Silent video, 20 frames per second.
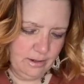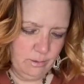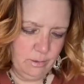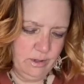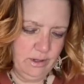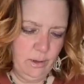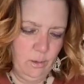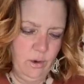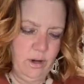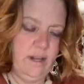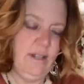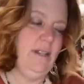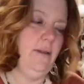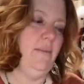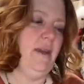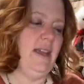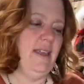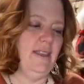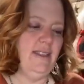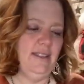Because I really wanted
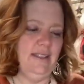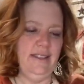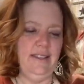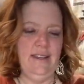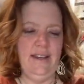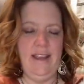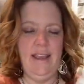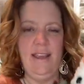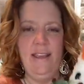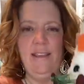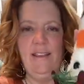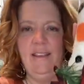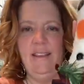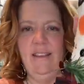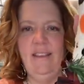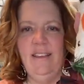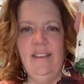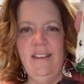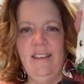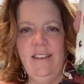to make this today.
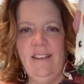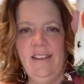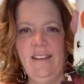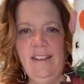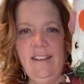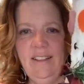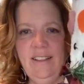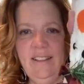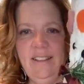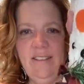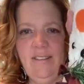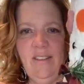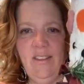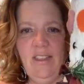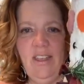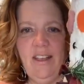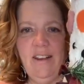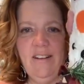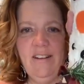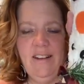
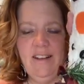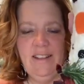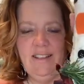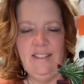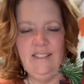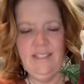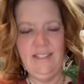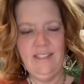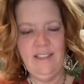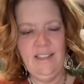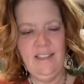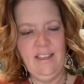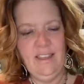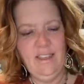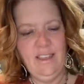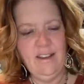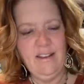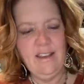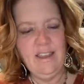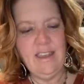So there
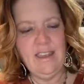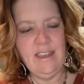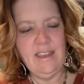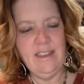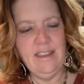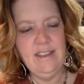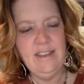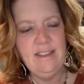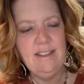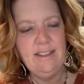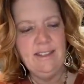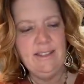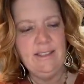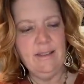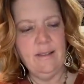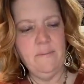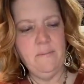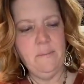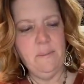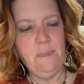he
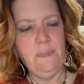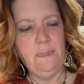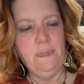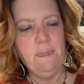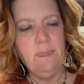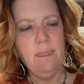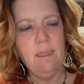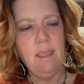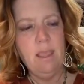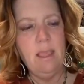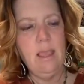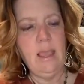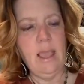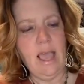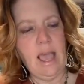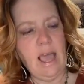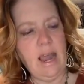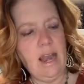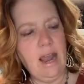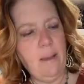is.
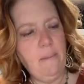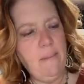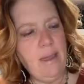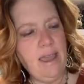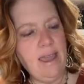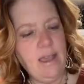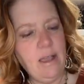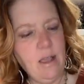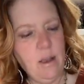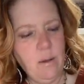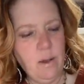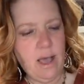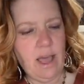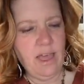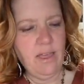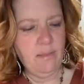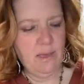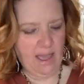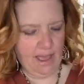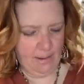And I may go
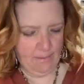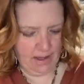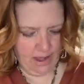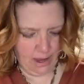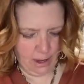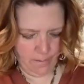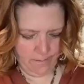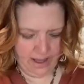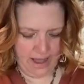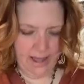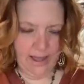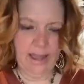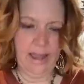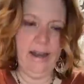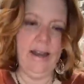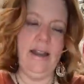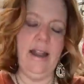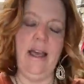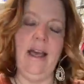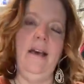back
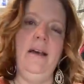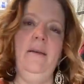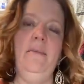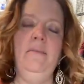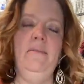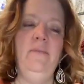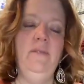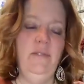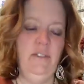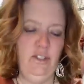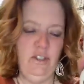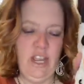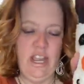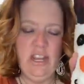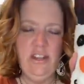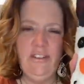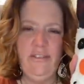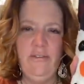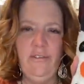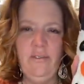and
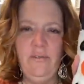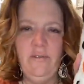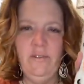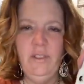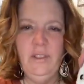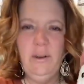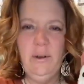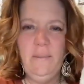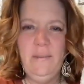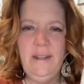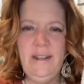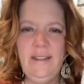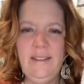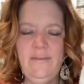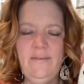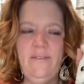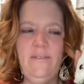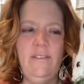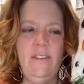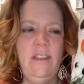change a little bit
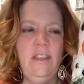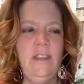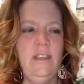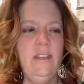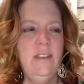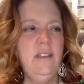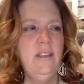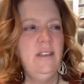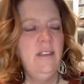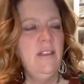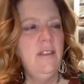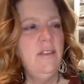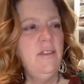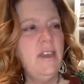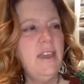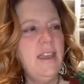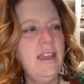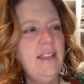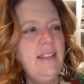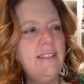of
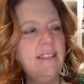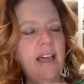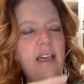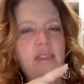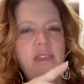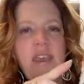things.